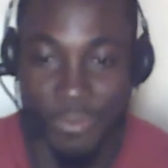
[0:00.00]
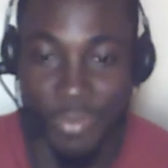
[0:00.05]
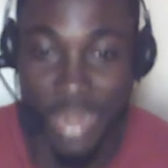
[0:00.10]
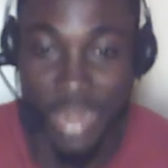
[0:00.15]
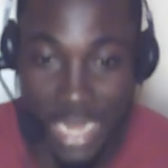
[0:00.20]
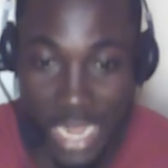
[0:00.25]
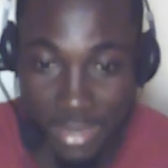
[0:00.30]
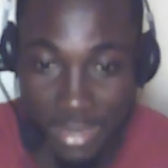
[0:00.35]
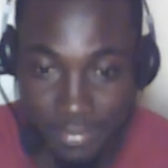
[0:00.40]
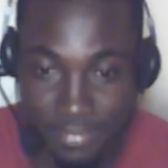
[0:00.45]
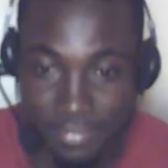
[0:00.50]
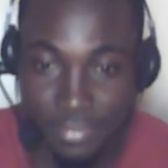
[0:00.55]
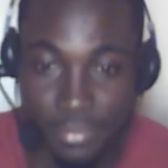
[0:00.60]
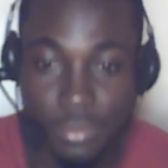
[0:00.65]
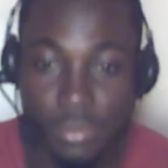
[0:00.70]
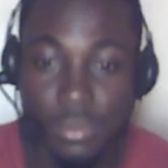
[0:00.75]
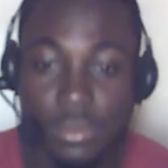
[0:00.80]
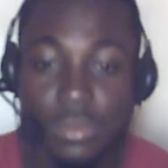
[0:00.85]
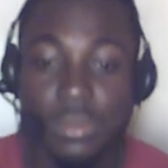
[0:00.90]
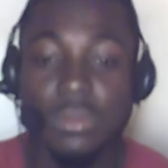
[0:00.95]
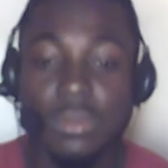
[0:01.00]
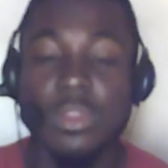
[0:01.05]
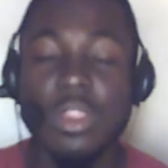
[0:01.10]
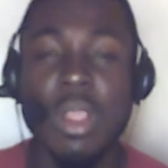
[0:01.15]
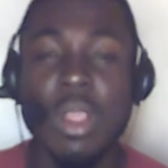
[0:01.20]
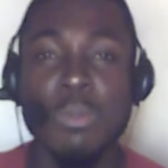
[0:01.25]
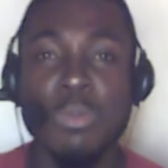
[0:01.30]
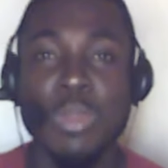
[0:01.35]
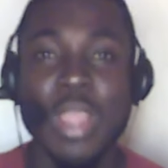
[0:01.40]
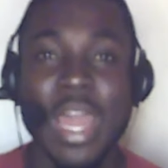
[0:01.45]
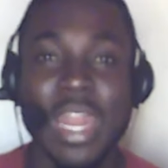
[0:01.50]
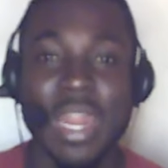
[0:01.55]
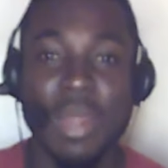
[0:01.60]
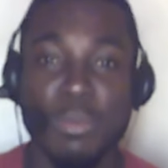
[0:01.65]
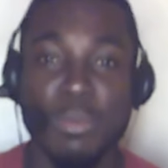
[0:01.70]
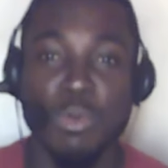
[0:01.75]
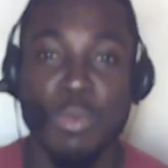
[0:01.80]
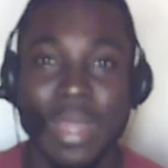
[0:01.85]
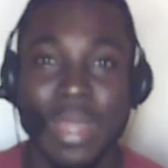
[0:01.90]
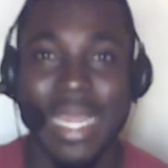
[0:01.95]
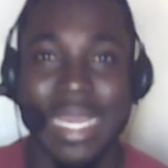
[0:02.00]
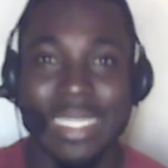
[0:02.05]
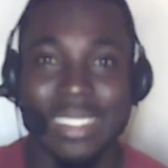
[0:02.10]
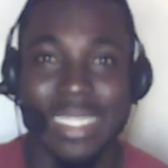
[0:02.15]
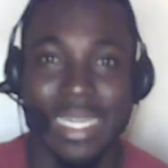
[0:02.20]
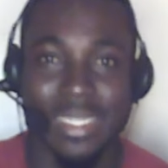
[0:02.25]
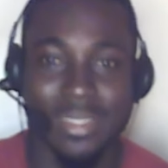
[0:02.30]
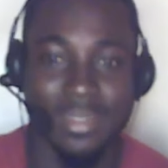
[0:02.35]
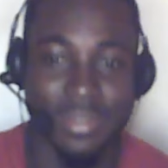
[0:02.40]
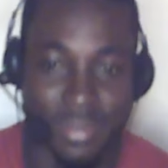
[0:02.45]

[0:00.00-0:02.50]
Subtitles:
failure. We are not over casa.